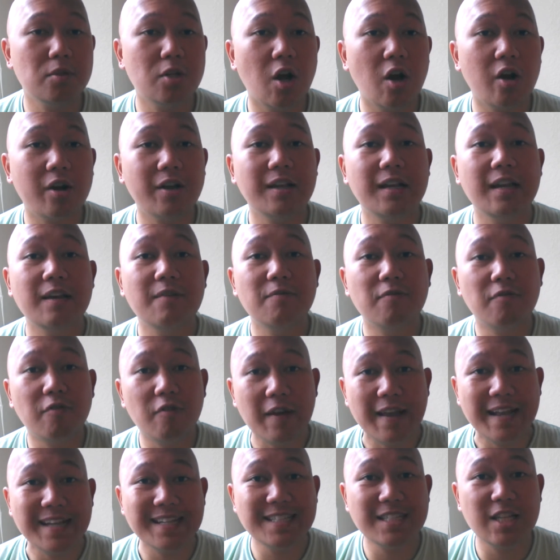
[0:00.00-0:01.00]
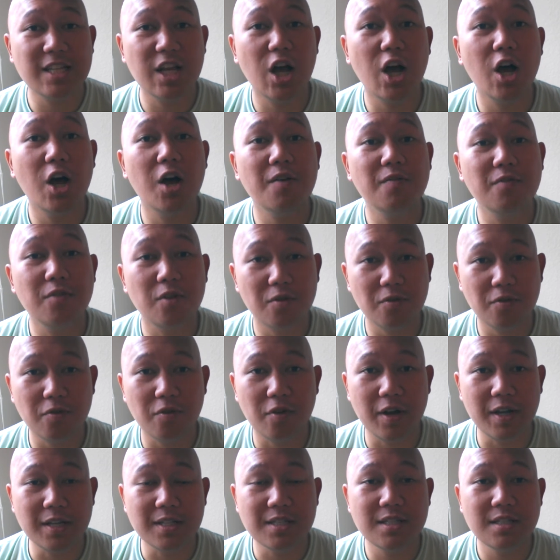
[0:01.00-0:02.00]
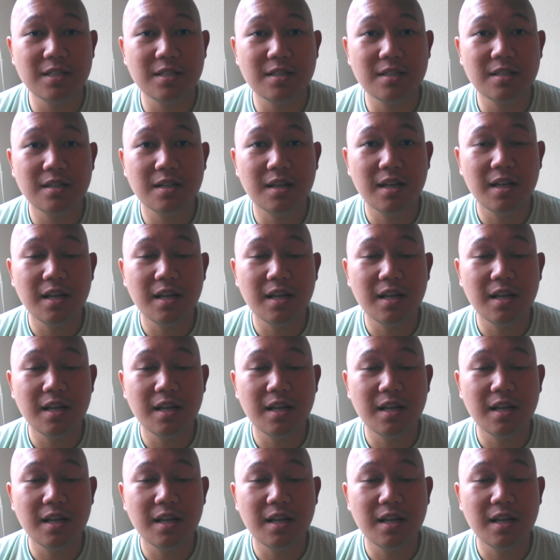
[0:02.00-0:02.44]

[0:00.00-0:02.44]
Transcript: targeted friends of their friends.